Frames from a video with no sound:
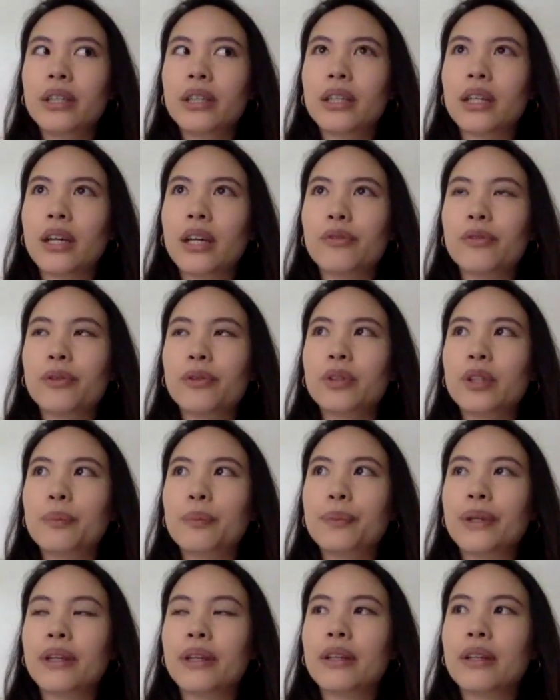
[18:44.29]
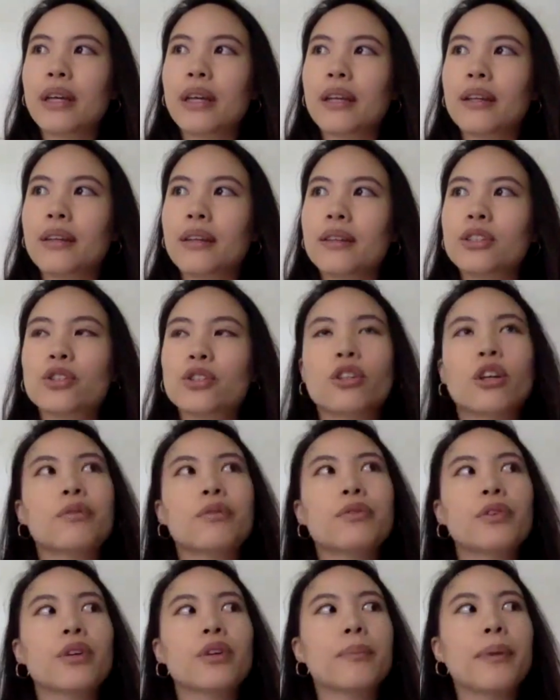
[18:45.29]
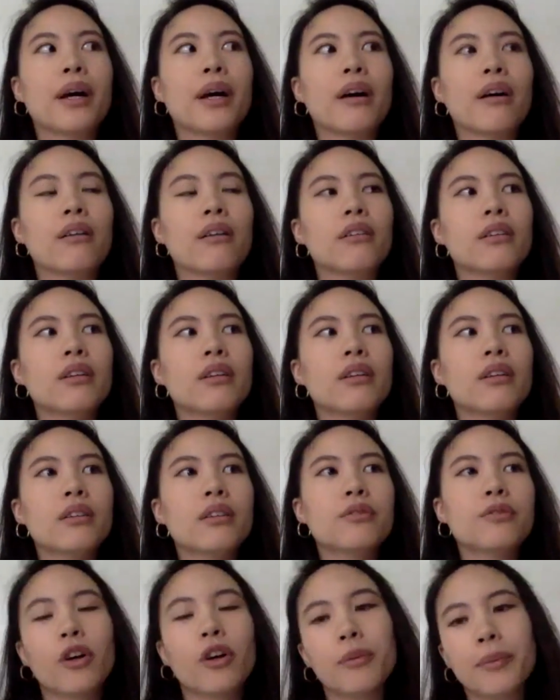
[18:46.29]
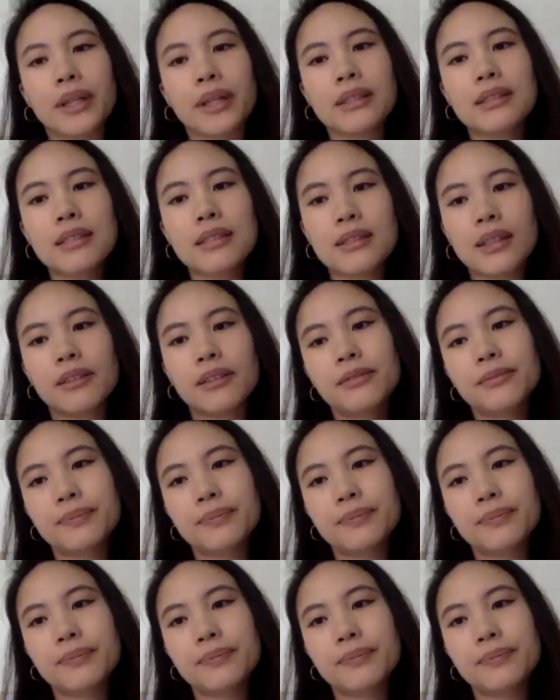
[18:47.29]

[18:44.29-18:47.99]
I've only been at this job for about 4 months now.